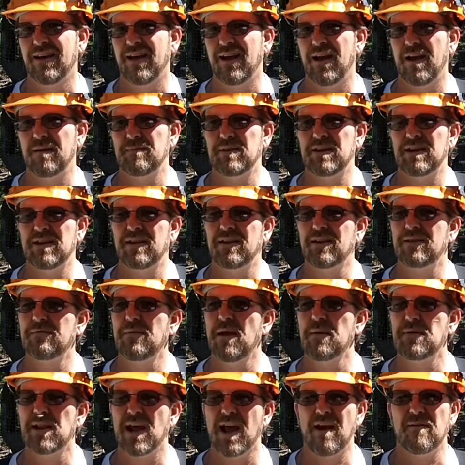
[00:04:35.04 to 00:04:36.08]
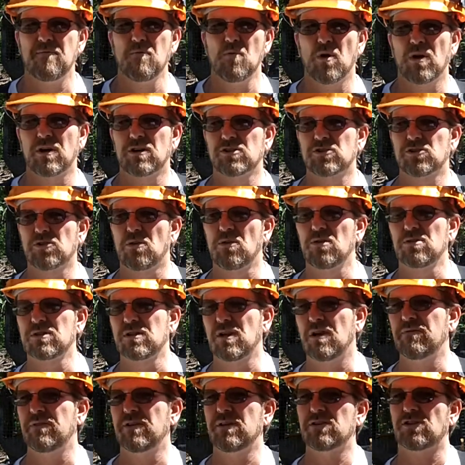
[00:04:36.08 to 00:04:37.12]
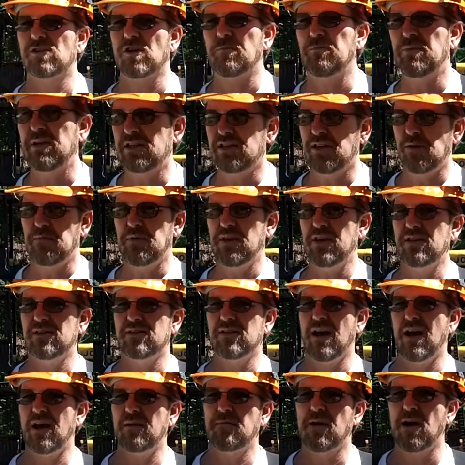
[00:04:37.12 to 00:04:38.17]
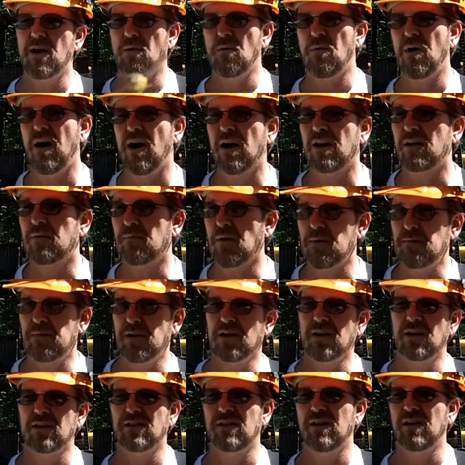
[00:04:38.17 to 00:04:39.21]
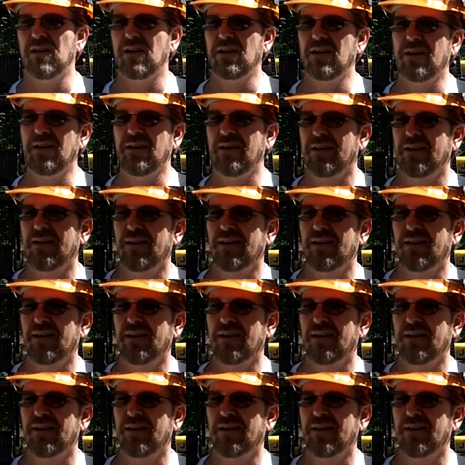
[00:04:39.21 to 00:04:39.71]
I mean, maybe to have more controls of it, so PCP is not in marijuana, it might be a good thing.